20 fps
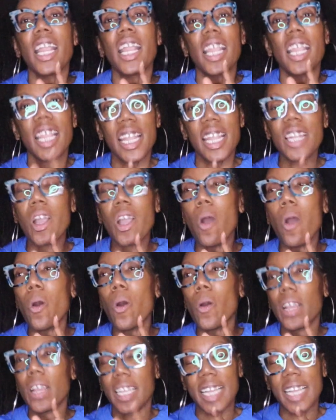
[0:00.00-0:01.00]
He
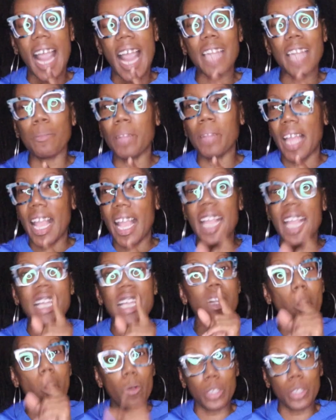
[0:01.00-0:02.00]
gon' he got a plan. He
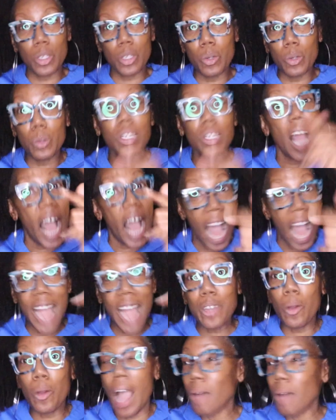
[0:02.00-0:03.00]
gonna use.
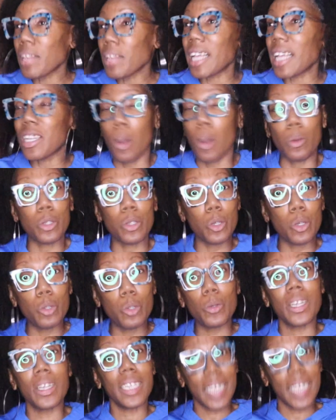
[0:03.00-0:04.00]
I knew it. I was like, he gonna
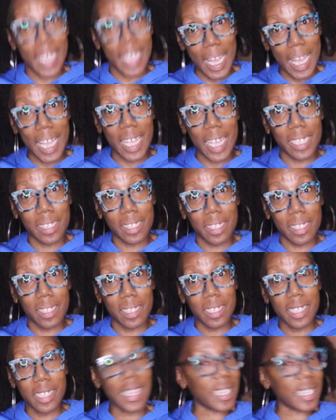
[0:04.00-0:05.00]
use one of the kids
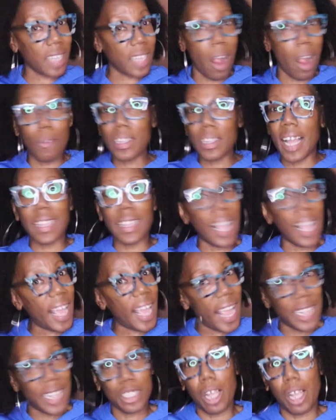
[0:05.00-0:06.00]
that's already got their
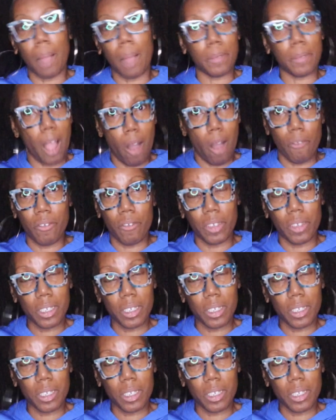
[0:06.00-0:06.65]
head chopped off,